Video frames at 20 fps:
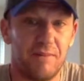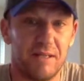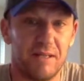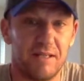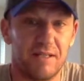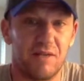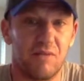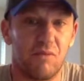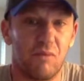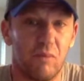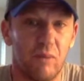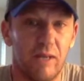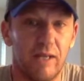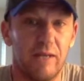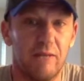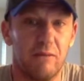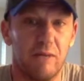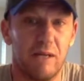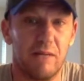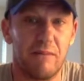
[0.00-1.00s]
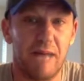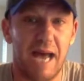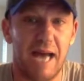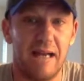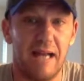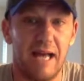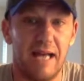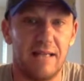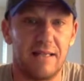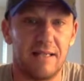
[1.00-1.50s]
This is a really, really bad
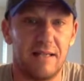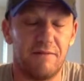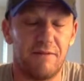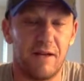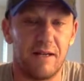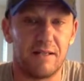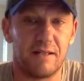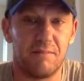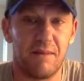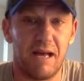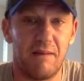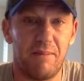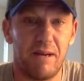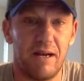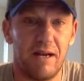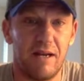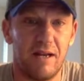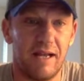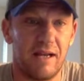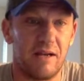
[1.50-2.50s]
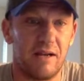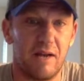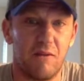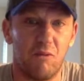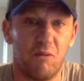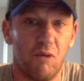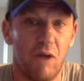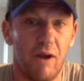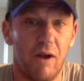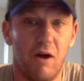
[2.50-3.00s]
Lions defense, in my opinion. They can
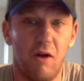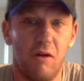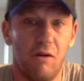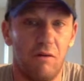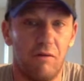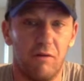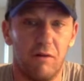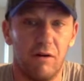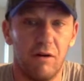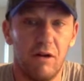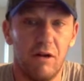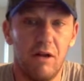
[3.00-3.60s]
get run all over.